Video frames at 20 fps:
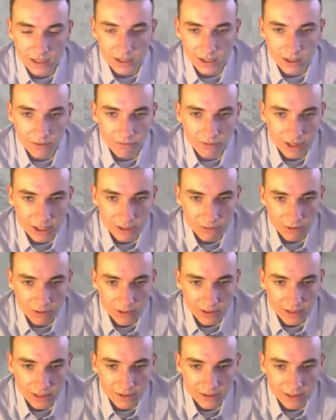So for this
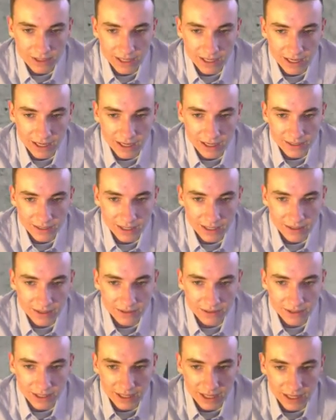one, there's like I said,
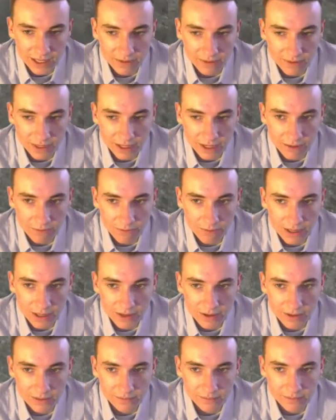there's like kind of like a
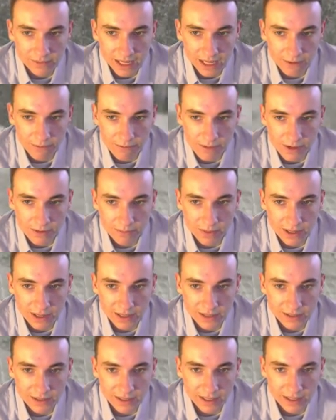weird, not a weird, but
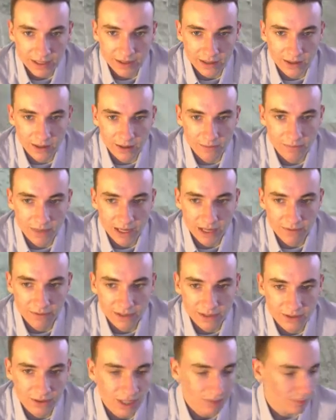it's like a kind
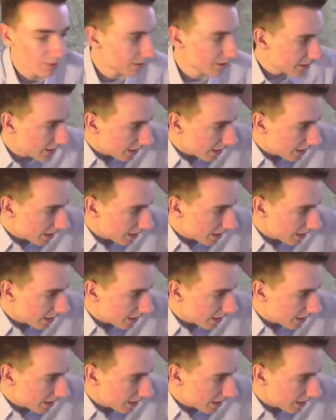of a steeper